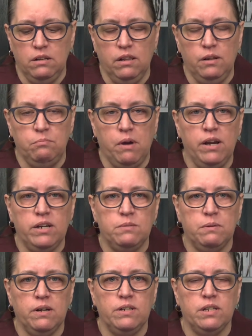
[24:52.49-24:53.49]
in my
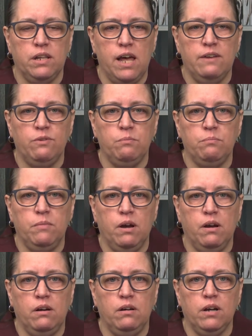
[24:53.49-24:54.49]
experience, a lot of them
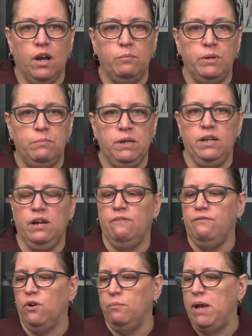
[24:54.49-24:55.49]
come in PDF
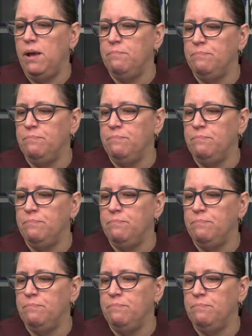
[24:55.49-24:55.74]
format.